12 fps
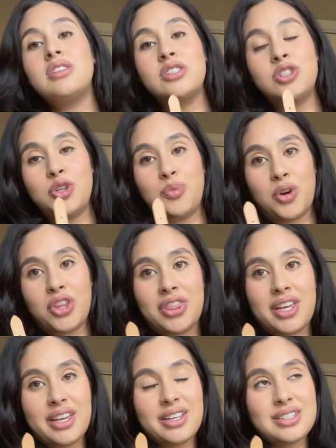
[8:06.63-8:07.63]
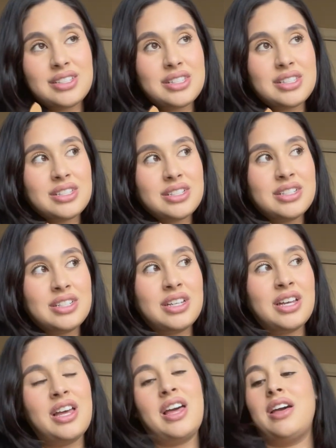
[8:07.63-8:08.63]
Two more things.
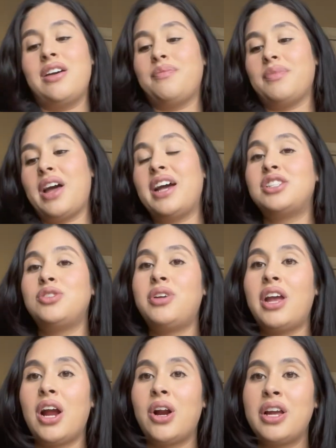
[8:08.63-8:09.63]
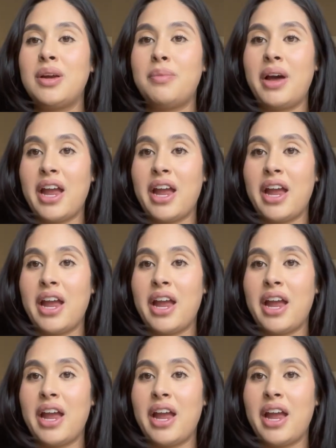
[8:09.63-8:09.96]
I do carry my